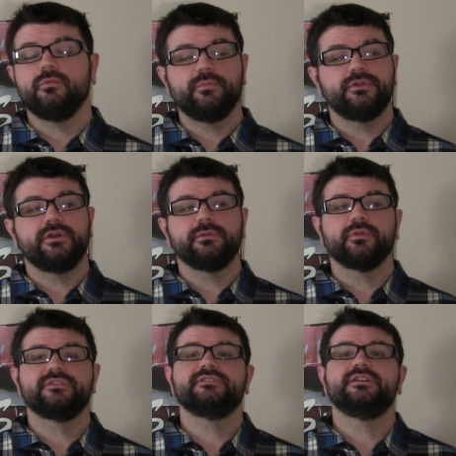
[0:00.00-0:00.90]
we'll put on a
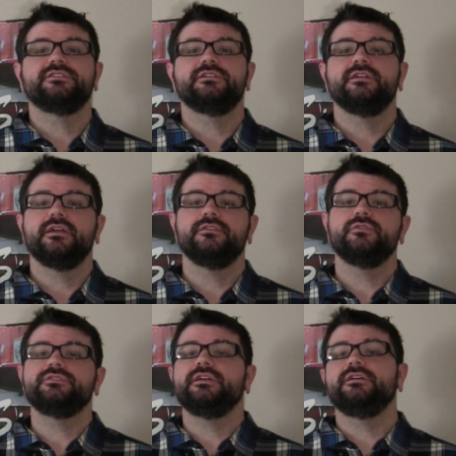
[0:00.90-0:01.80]
presentation, and
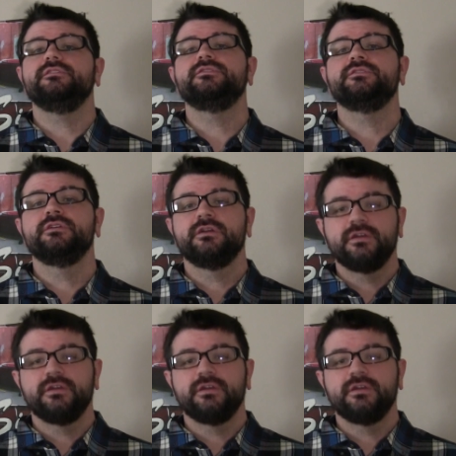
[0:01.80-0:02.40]
those kids